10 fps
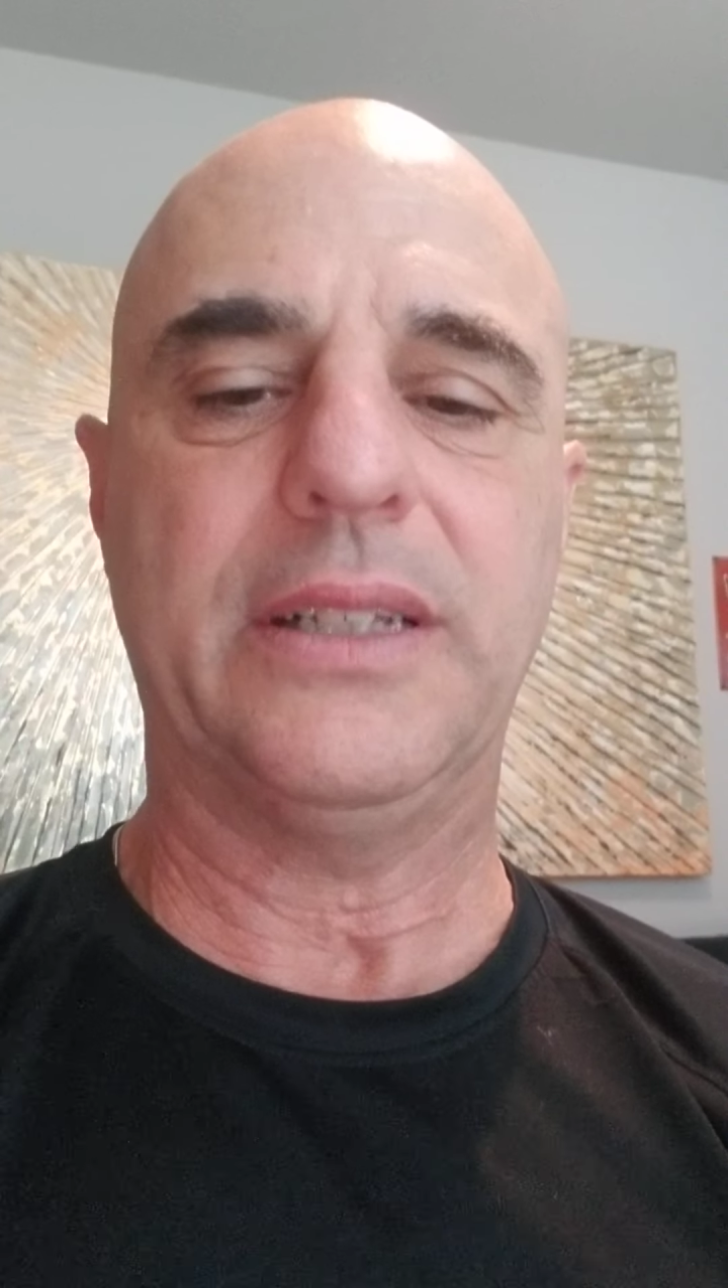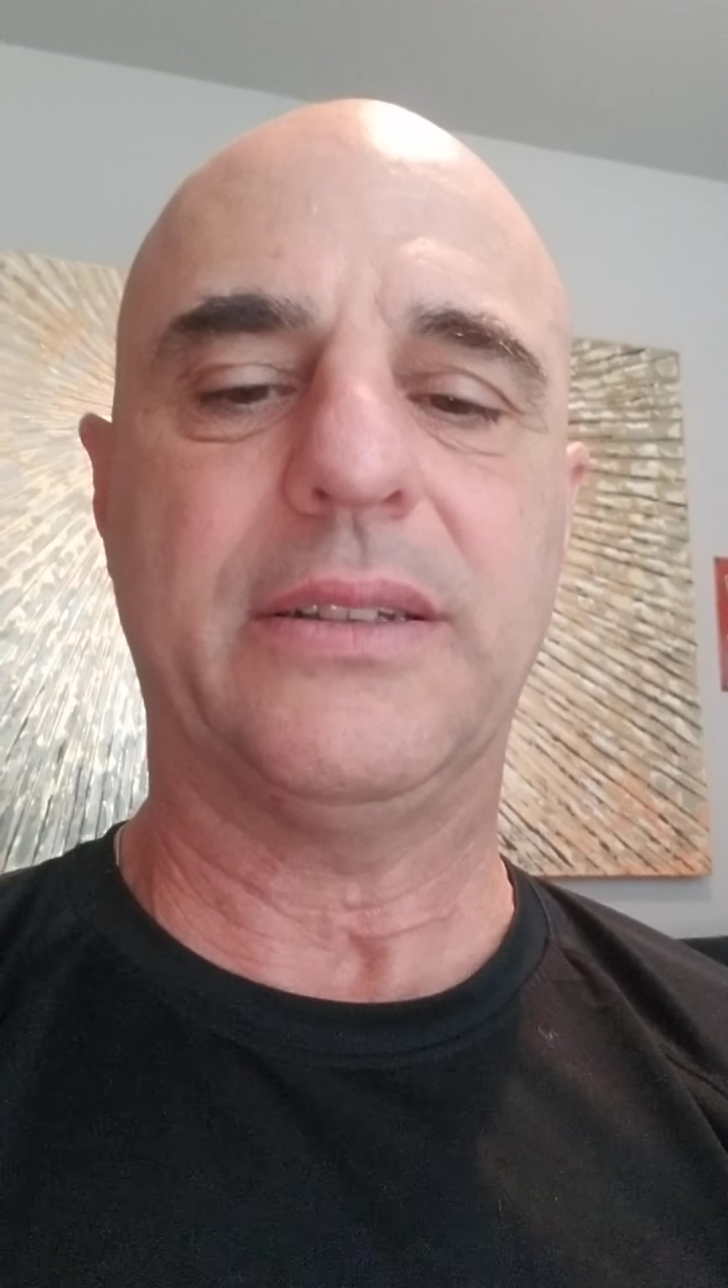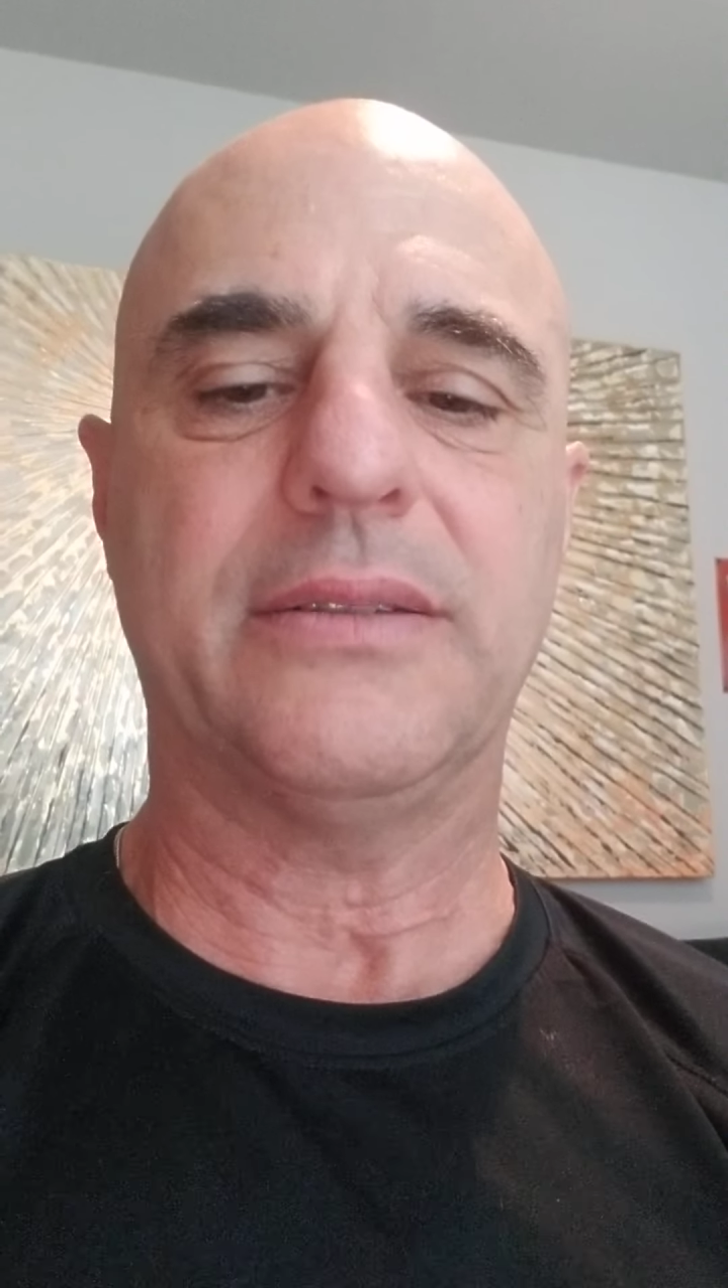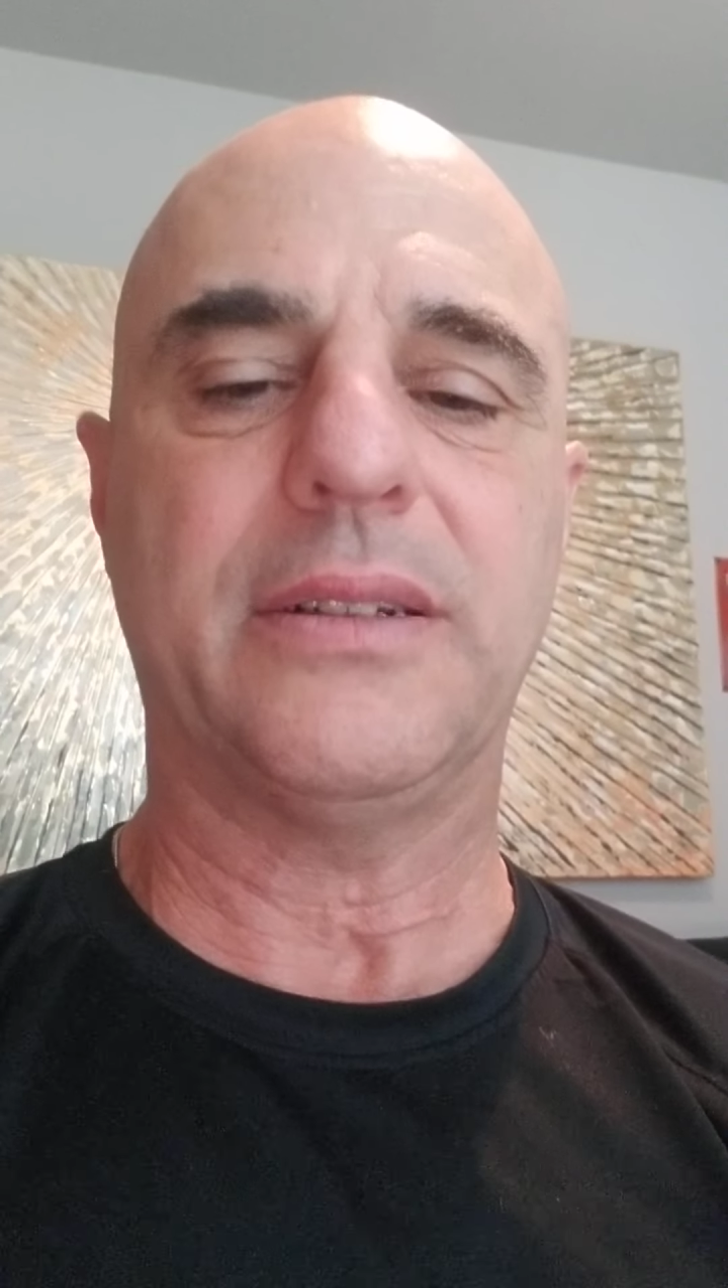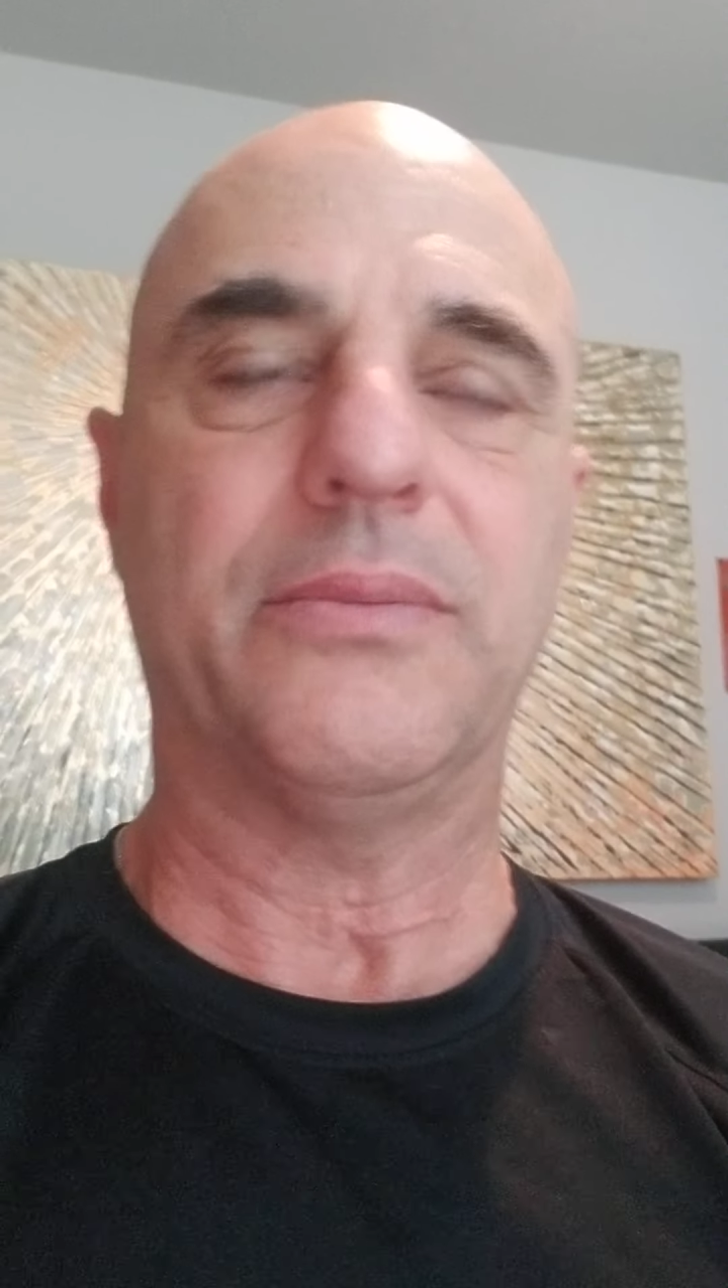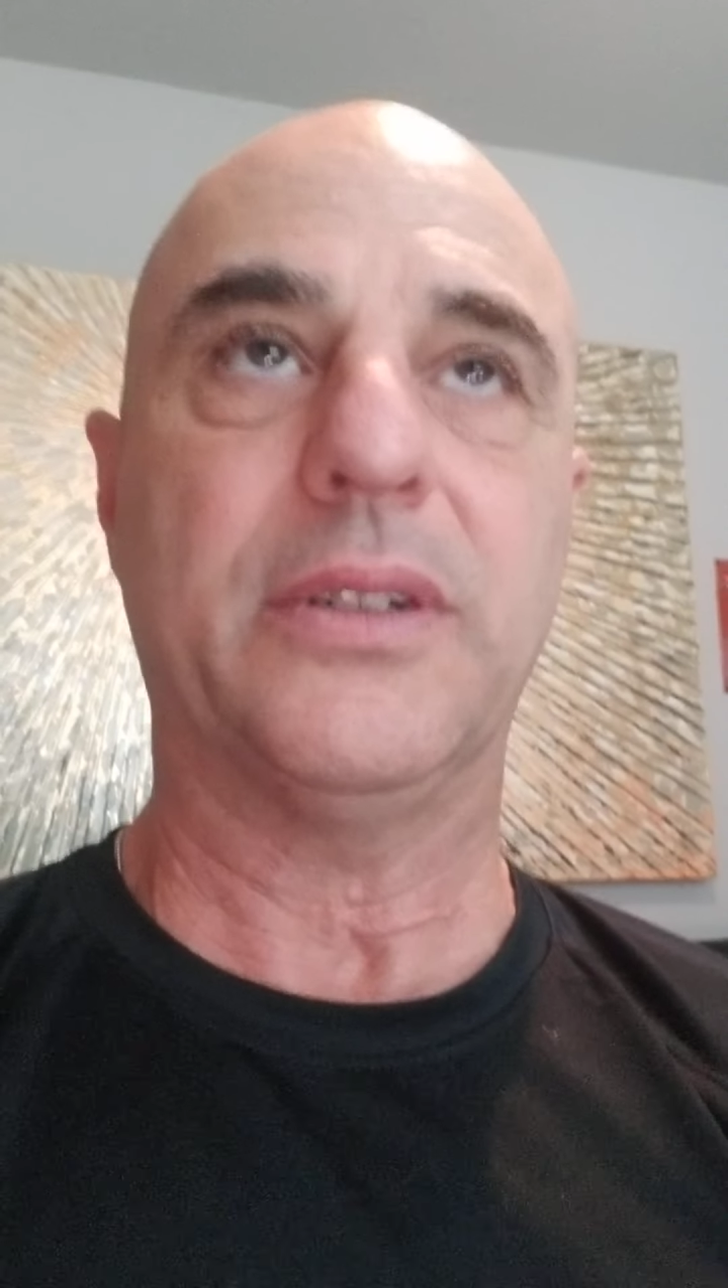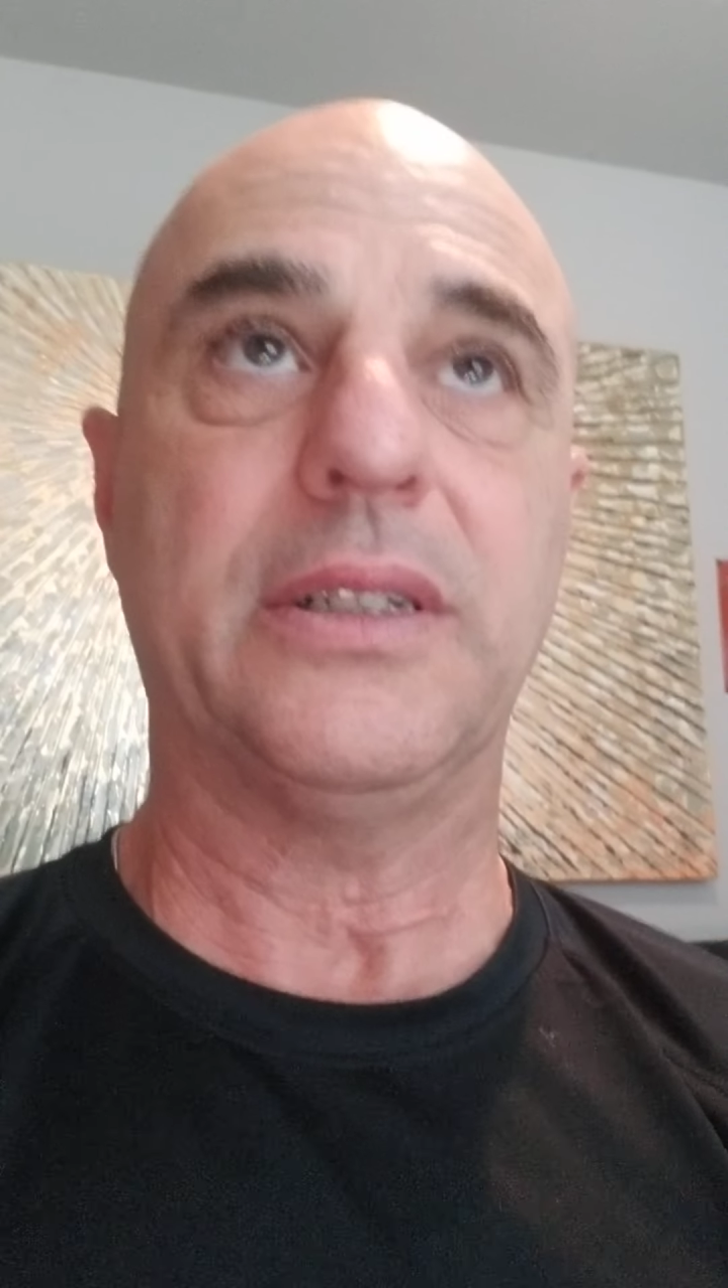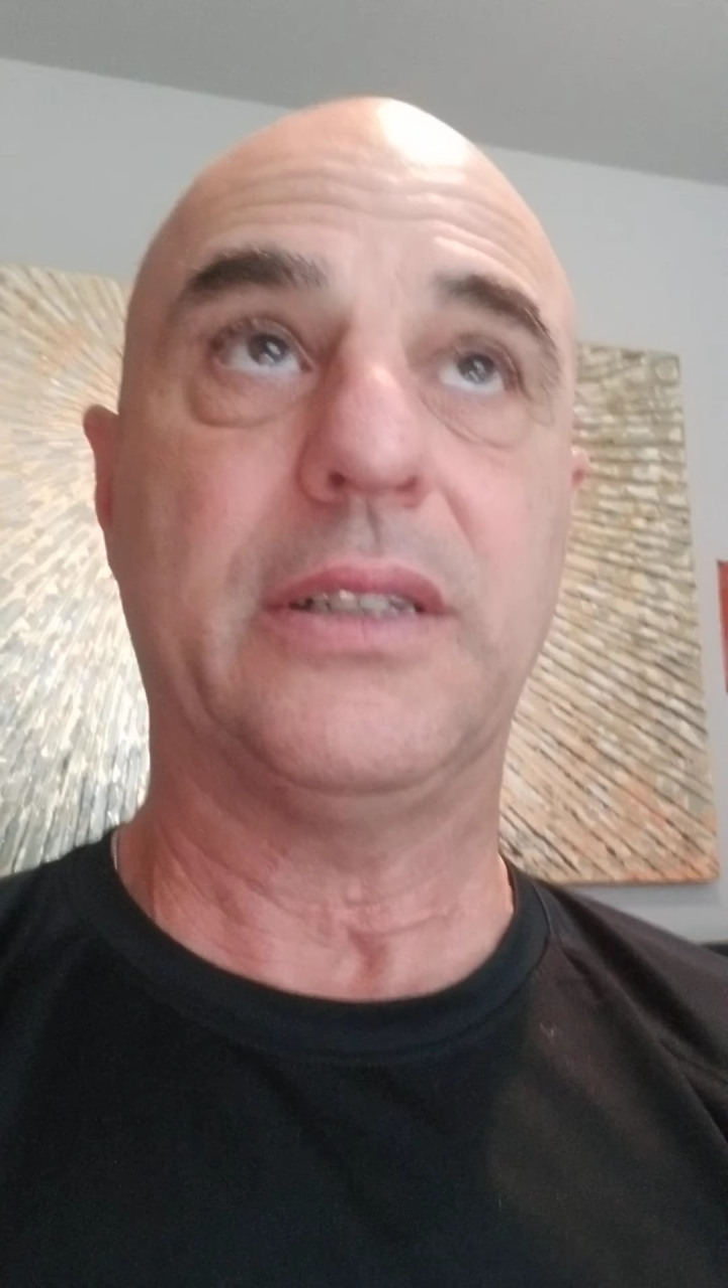says I'm really